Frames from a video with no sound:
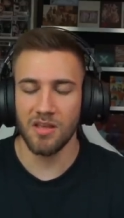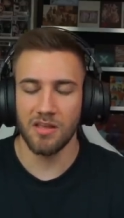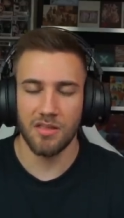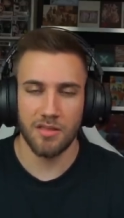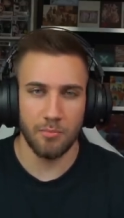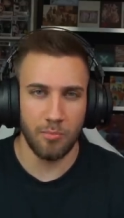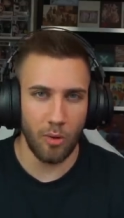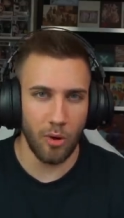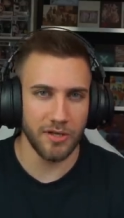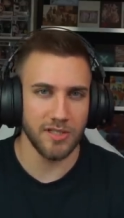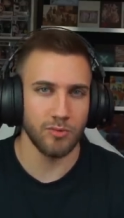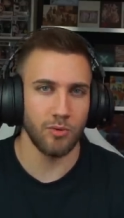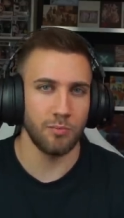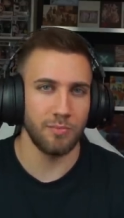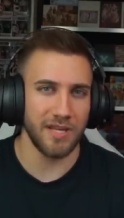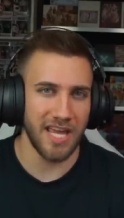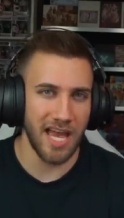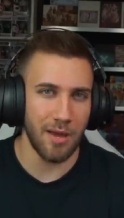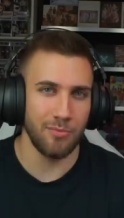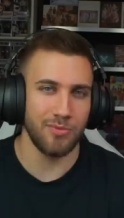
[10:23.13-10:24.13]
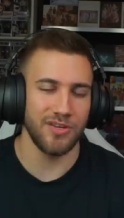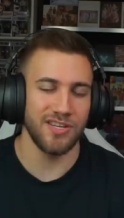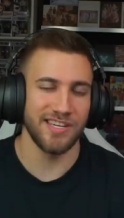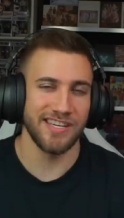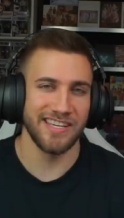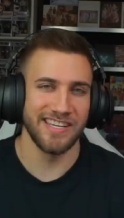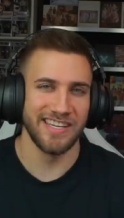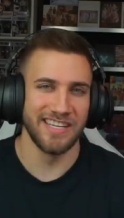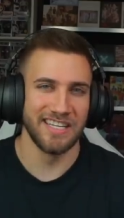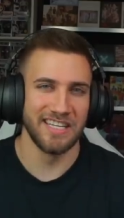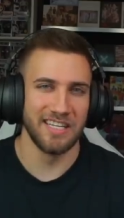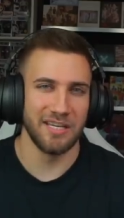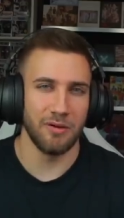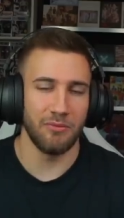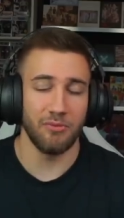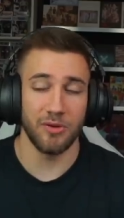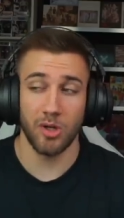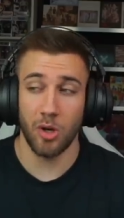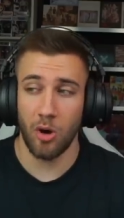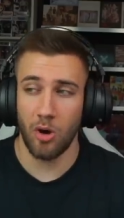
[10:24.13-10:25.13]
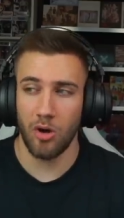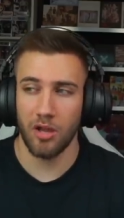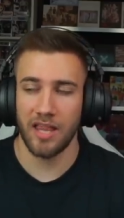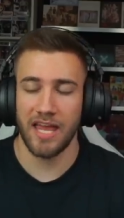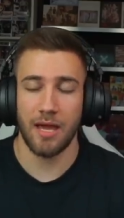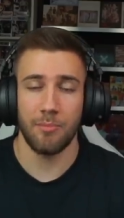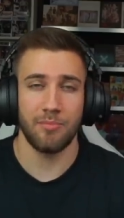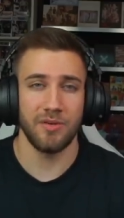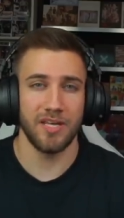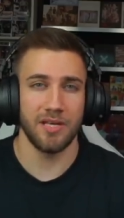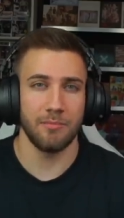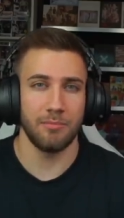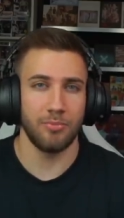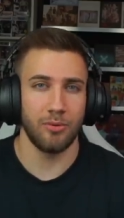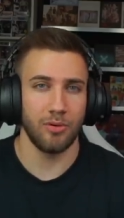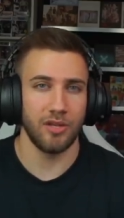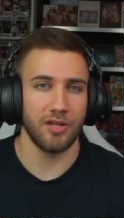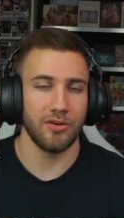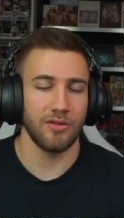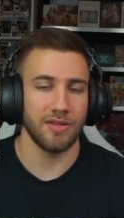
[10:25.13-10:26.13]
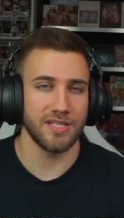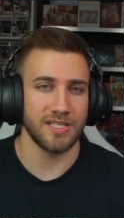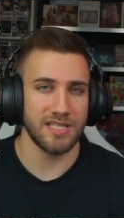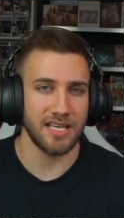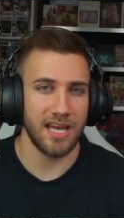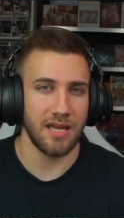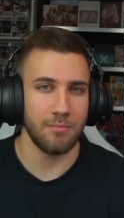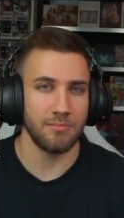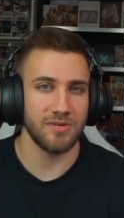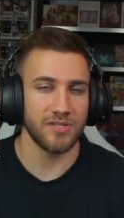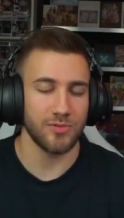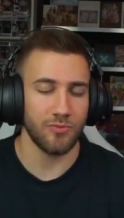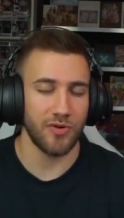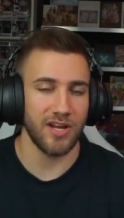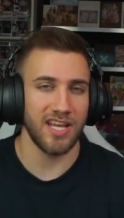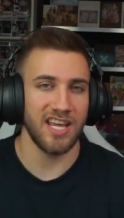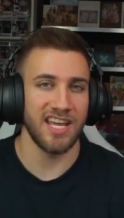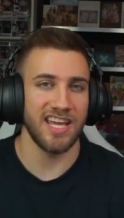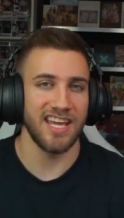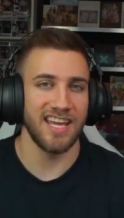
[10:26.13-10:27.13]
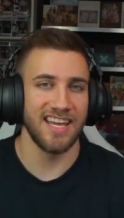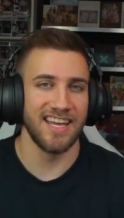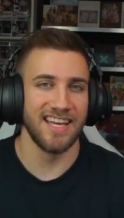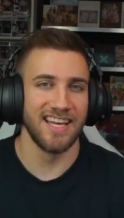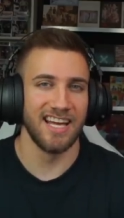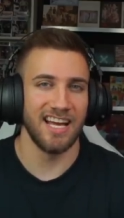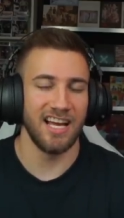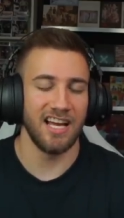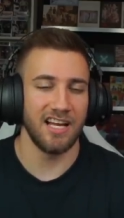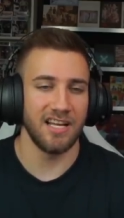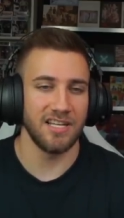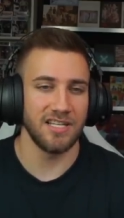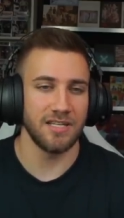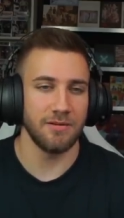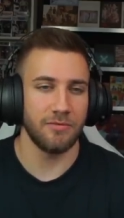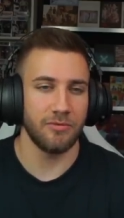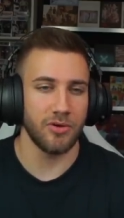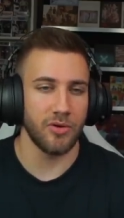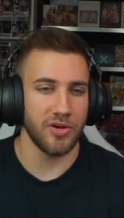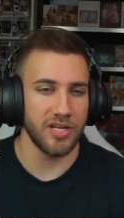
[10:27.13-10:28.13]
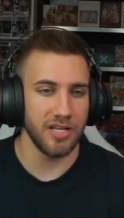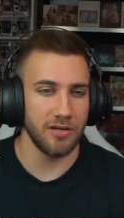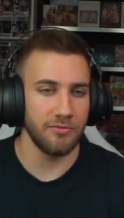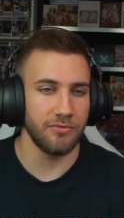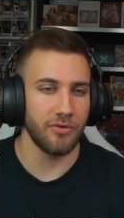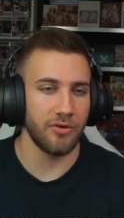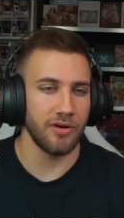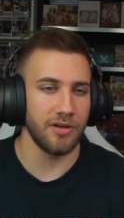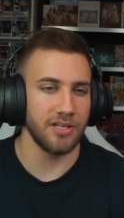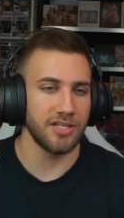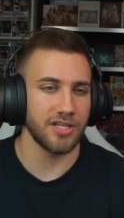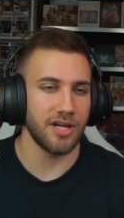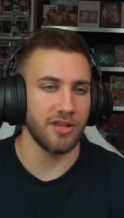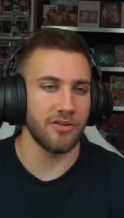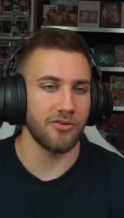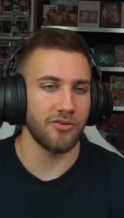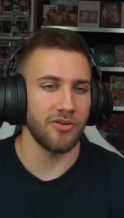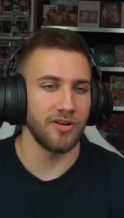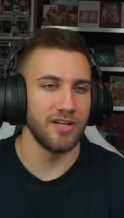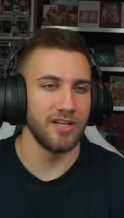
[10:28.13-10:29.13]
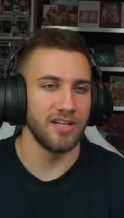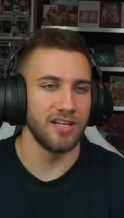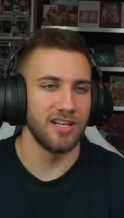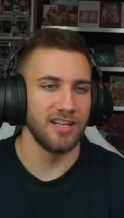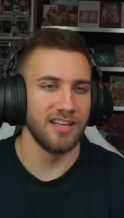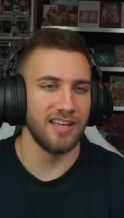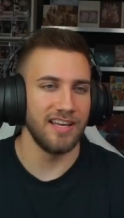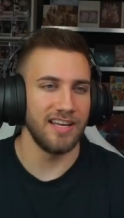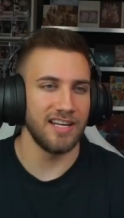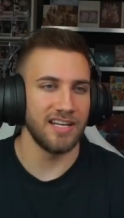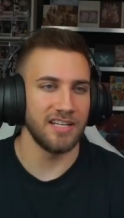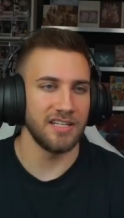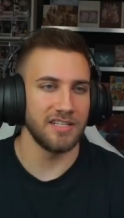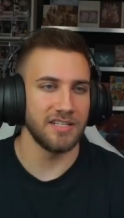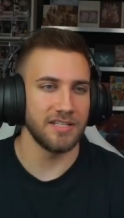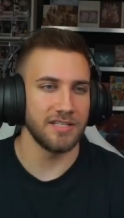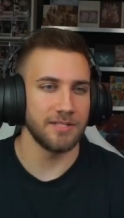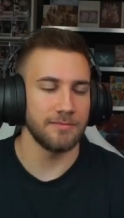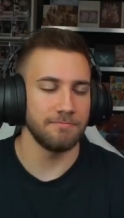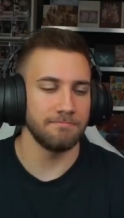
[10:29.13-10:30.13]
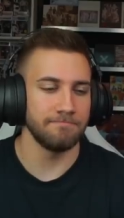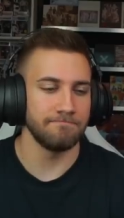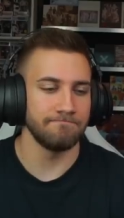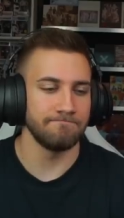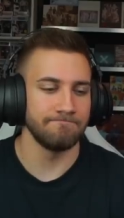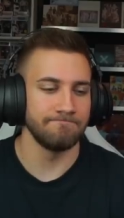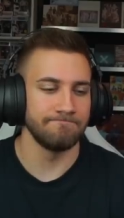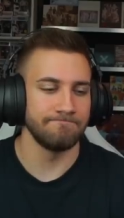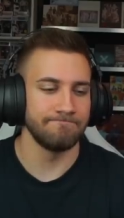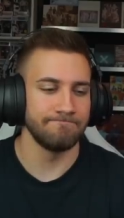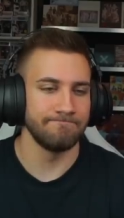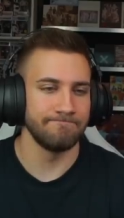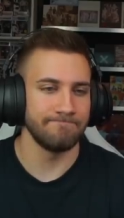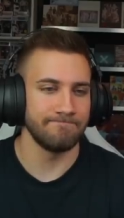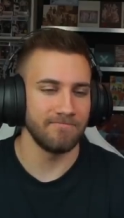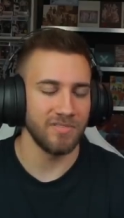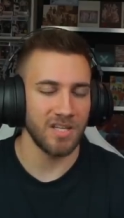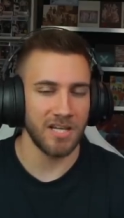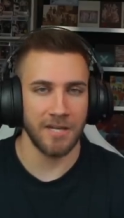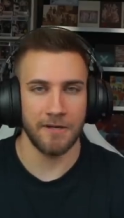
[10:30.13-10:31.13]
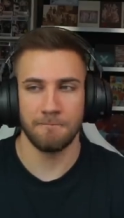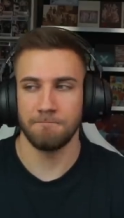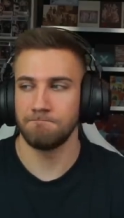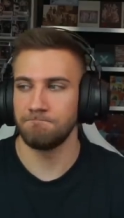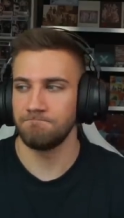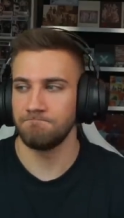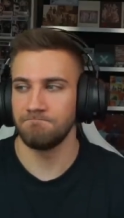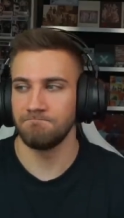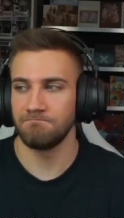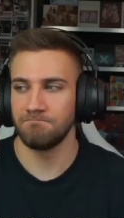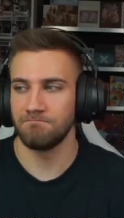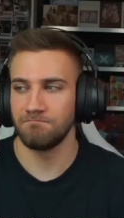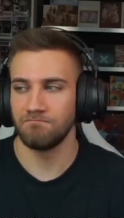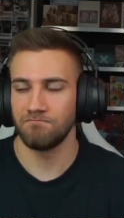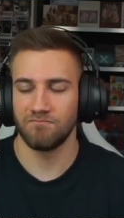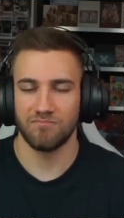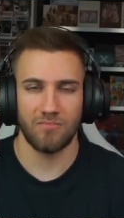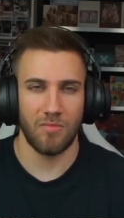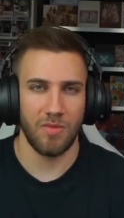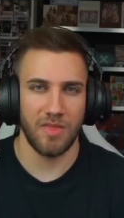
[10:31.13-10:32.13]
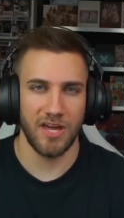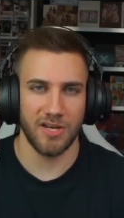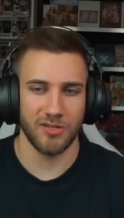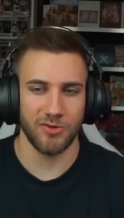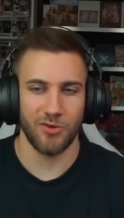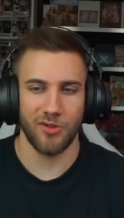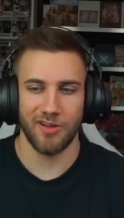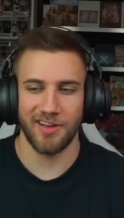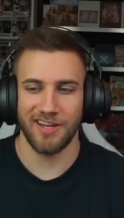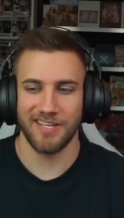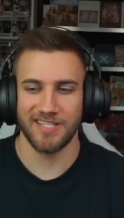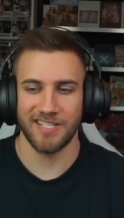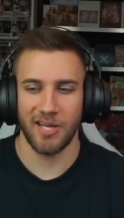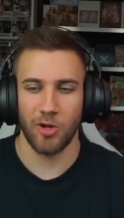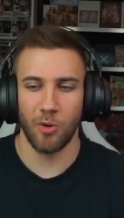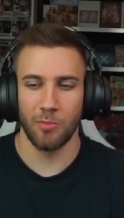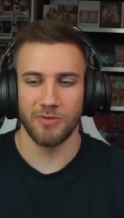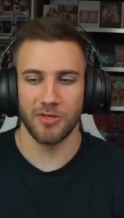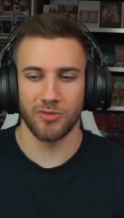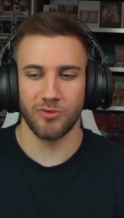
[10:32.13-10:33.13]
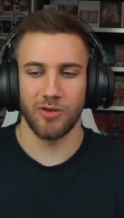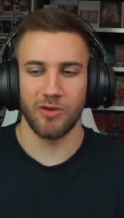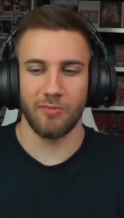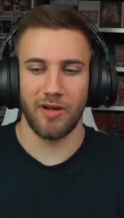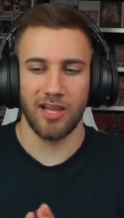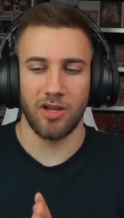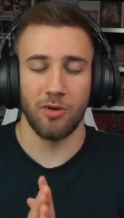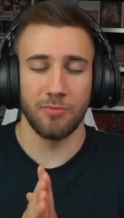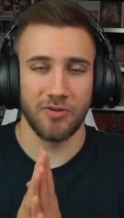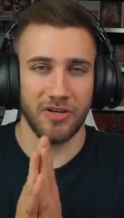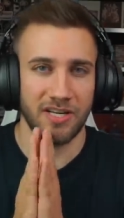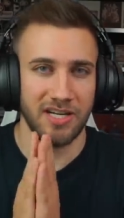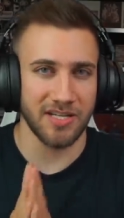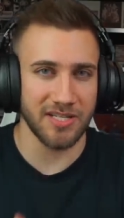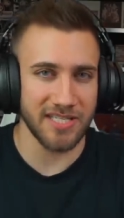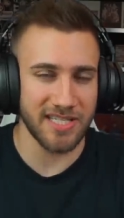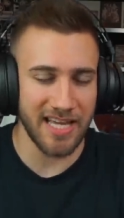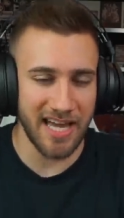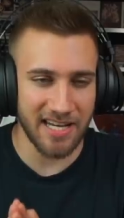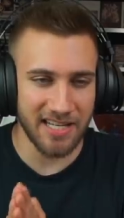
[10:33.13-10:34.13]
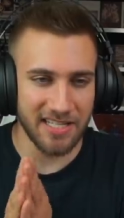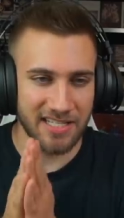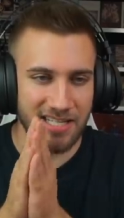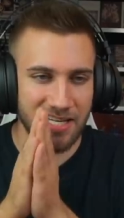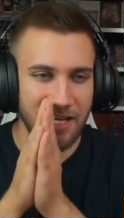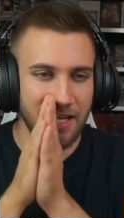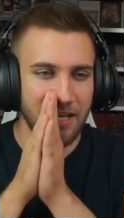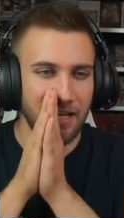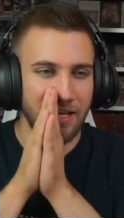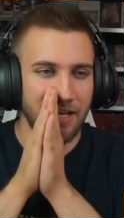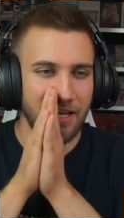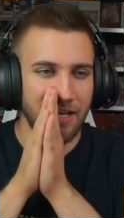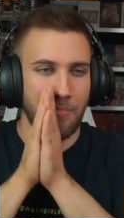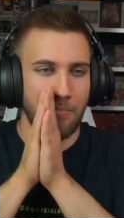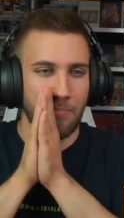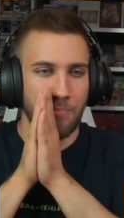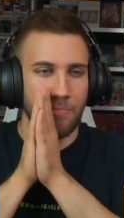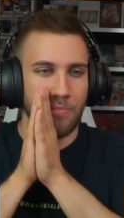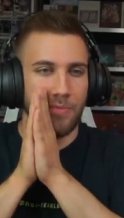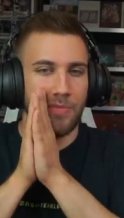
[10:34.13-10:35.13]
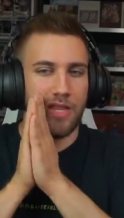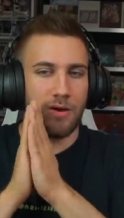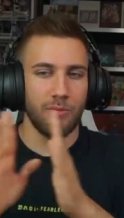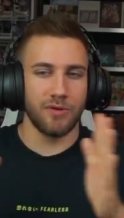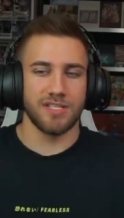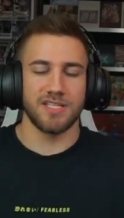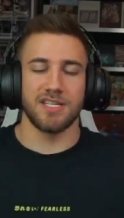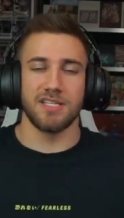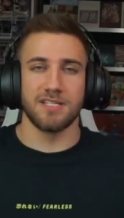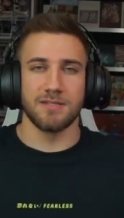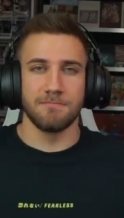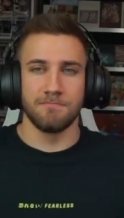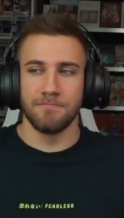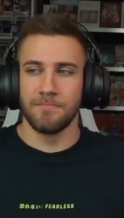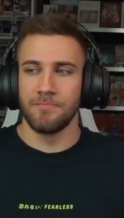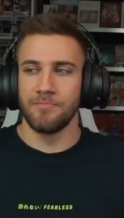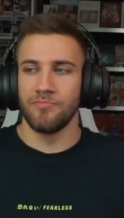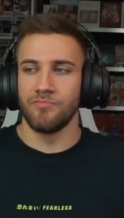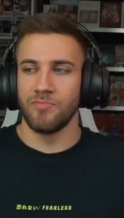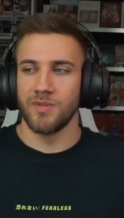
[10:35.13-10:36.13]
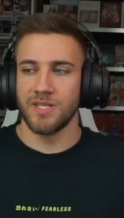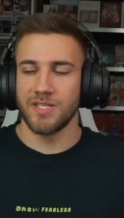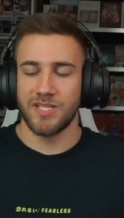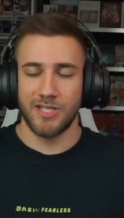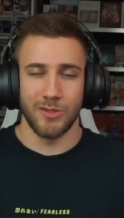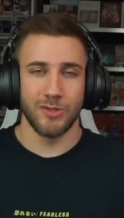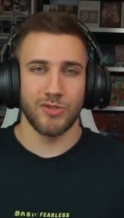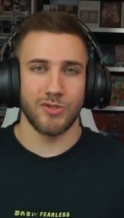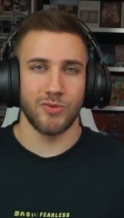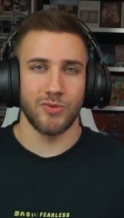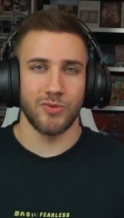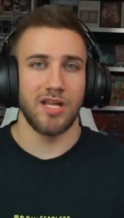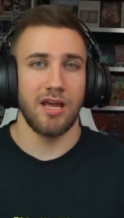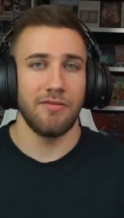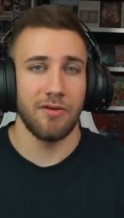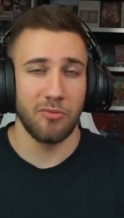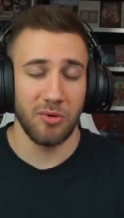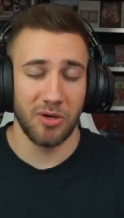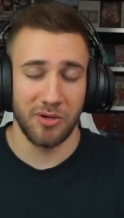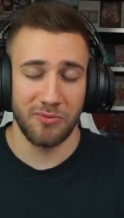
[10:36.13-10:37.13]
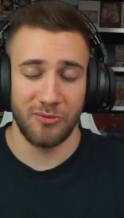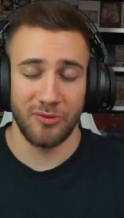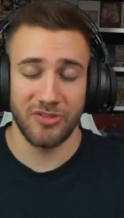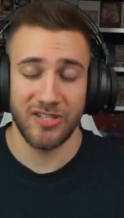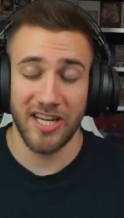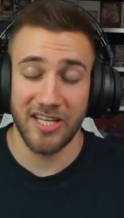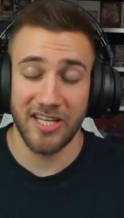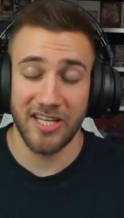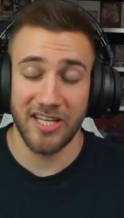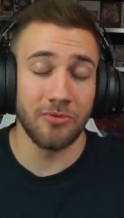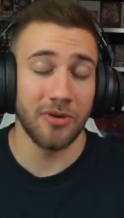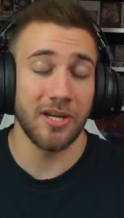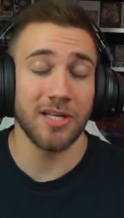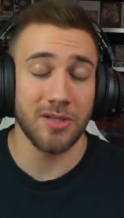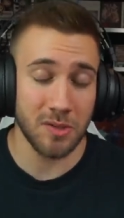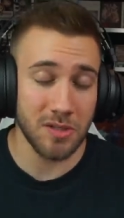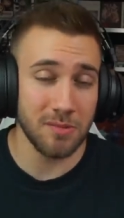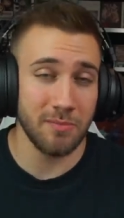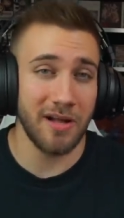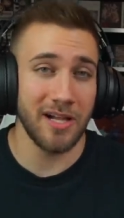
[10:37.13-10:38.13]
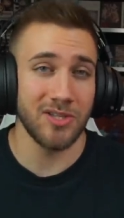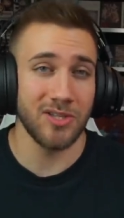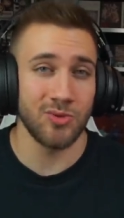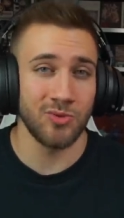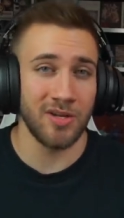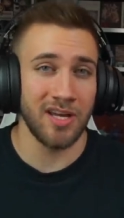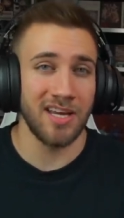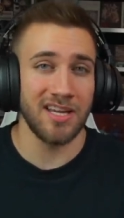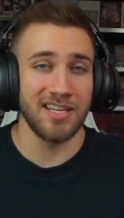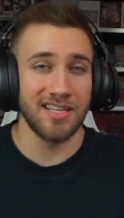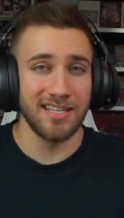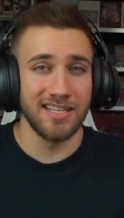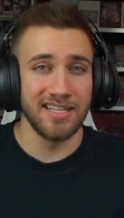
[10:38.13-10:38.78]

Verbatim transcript: the boys would be happy if we are all happy and pulling on the same string, and if we are here for each other. And yeah, that is all, guys. I hope you're doing well. I hope you can understand it. That was it. See you soon. Have a wonderful day. Don't forget to smile today,